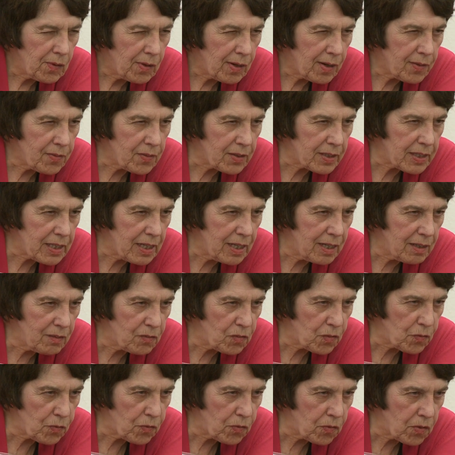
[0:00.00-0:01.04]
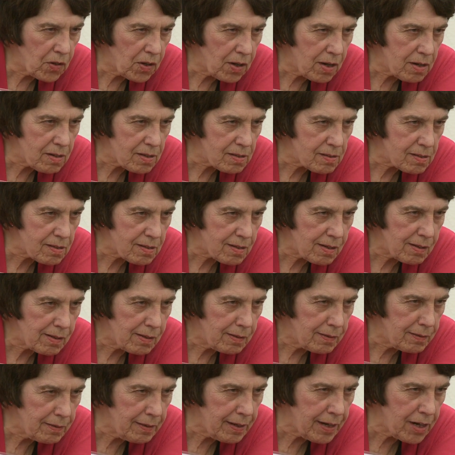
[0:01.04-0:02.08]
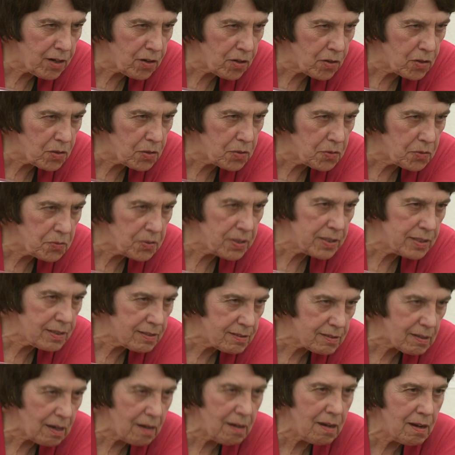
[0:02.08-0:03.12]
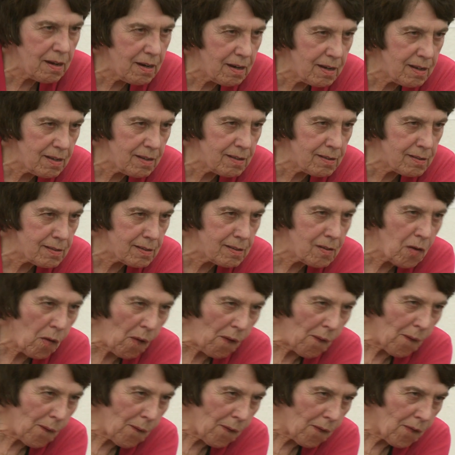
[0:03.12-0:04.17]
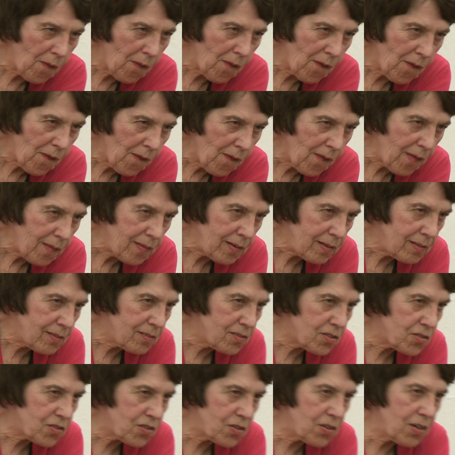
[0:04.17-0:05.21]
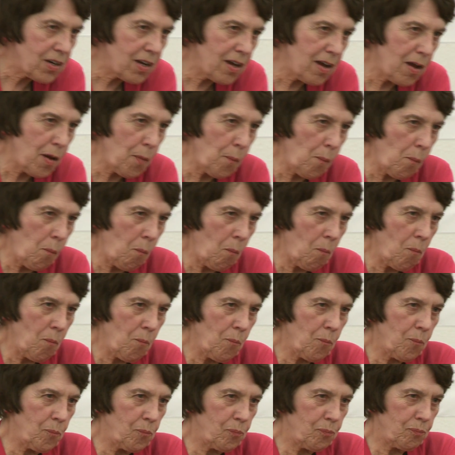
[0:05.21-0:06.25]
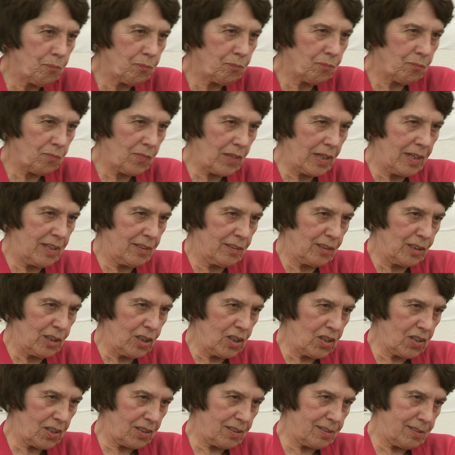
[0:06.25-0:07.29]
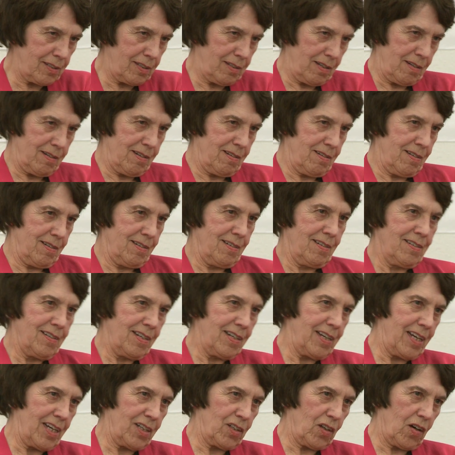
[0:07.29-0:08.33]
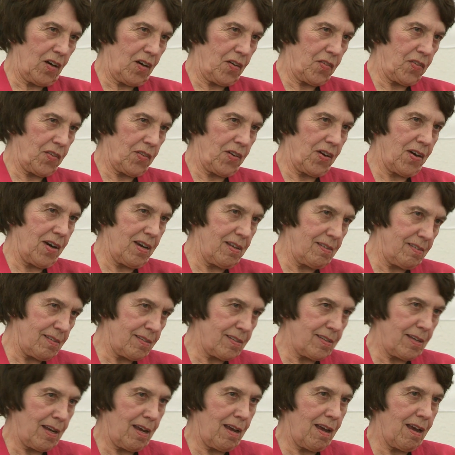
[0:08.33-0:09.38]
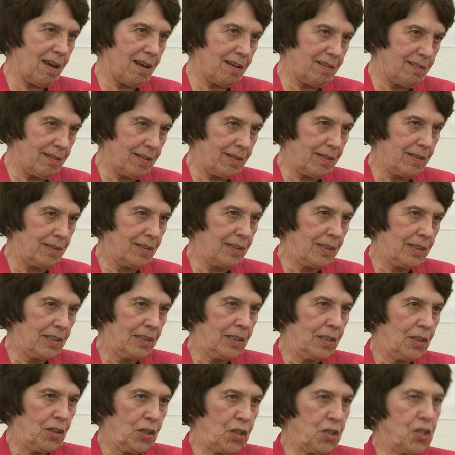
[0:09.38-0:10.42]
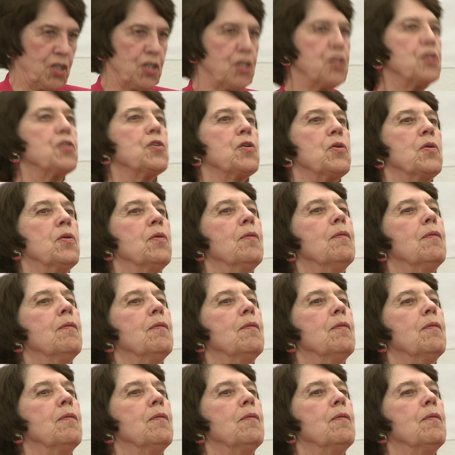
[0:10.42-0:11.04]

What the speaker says: And the king of the forest narrowed his eyes and stood up and looked at Arthur and said, you